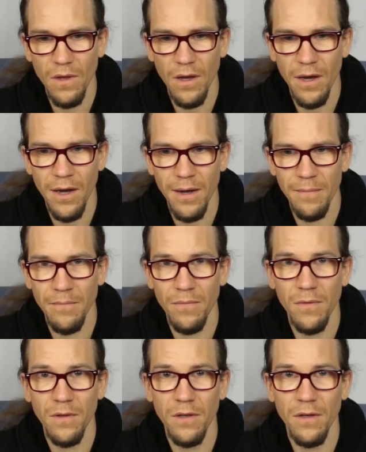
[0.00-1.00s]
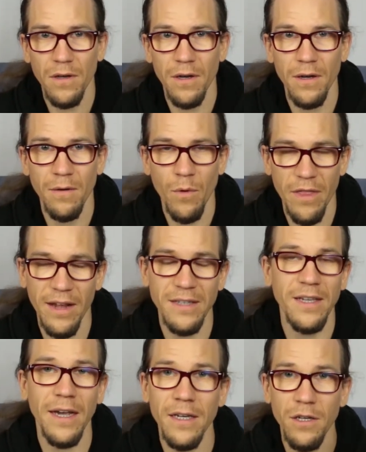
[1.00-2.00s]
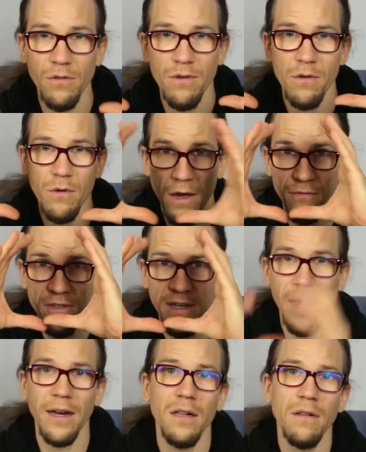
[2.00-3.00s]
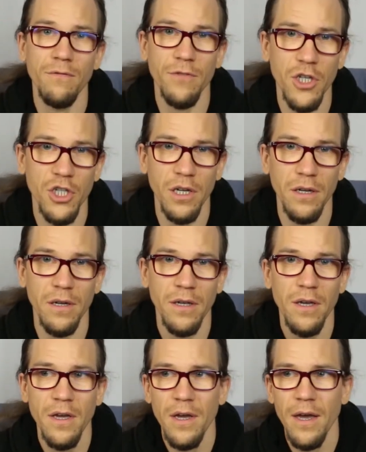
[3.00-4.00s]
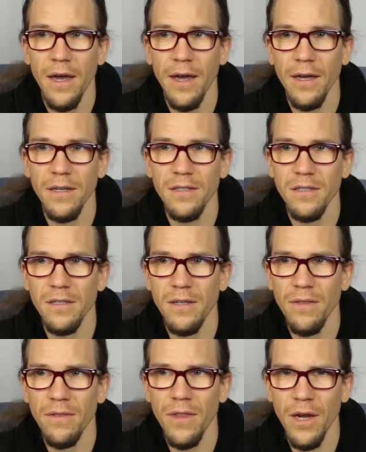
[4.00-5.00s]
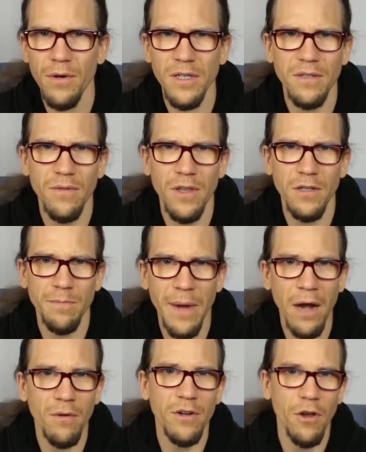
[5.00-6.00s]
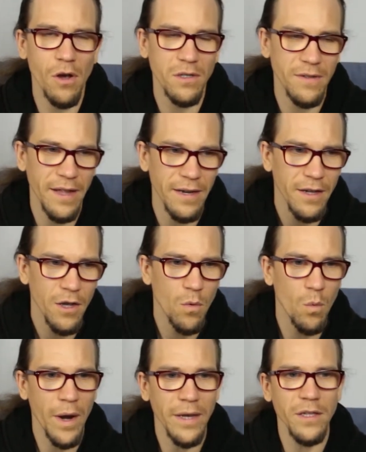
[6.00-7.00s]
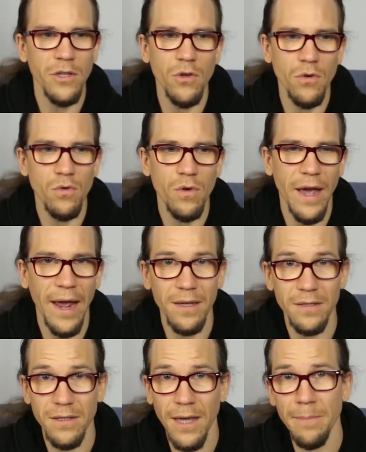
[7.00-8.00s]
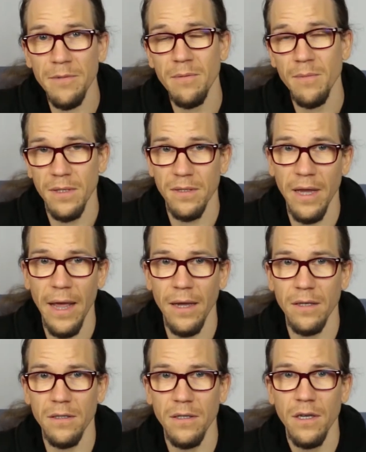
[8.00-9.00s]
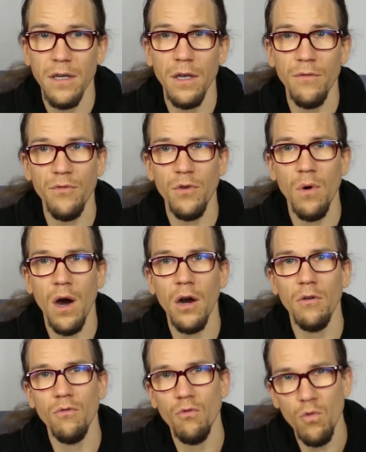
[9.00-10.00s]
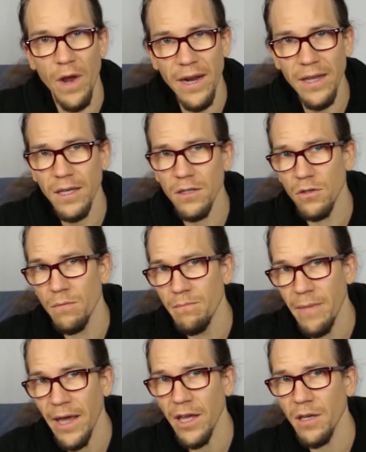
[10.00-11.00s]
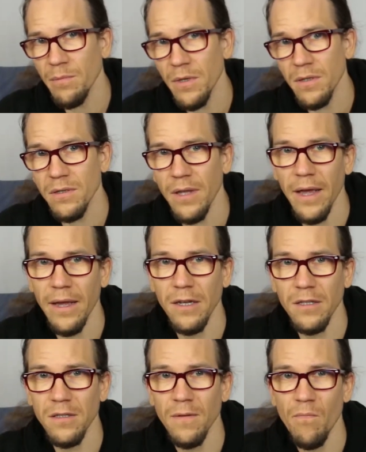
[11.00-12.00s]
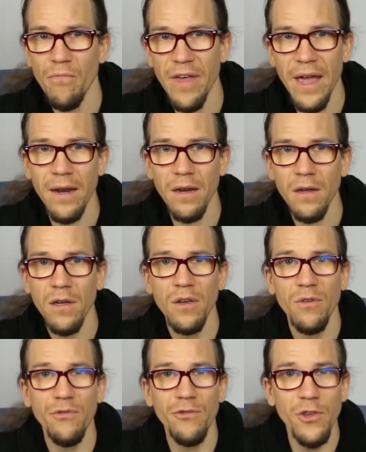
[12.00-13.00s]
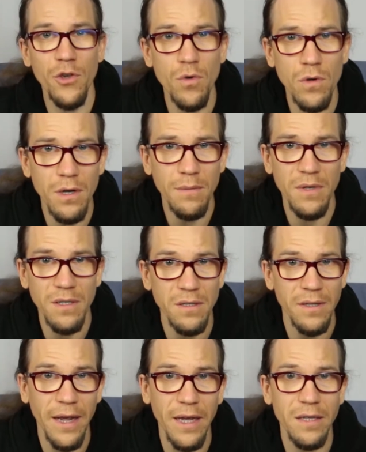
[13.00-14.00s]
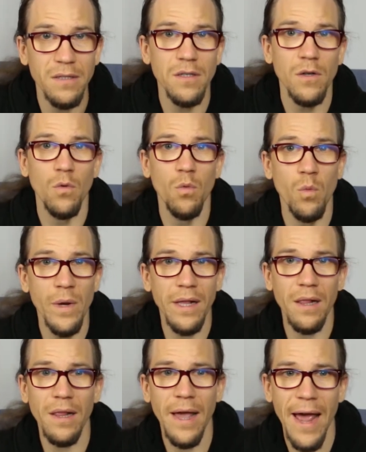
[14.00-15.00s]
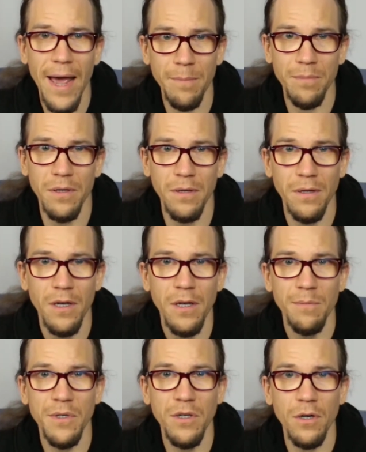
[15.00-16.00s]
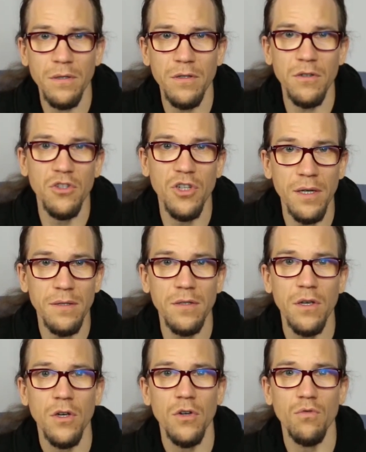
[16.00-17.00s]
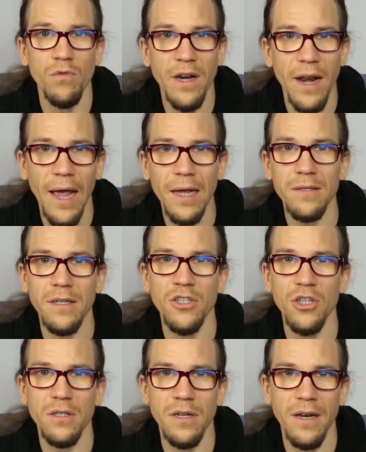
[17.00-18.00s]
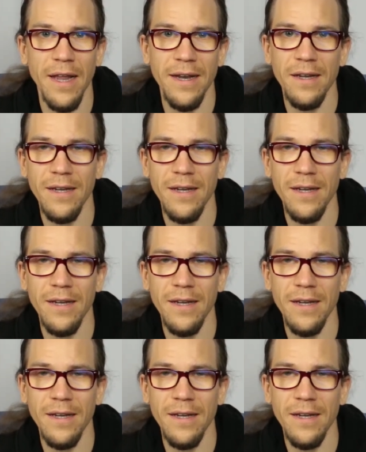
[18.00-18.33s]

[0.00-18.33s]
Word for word: um, uh, with anxiety, you, you have tunnel vision. And there is this paradox that when you accept mistakes, if you are ready to make mistakes, then fewer mistakes will happen because you just relax and just let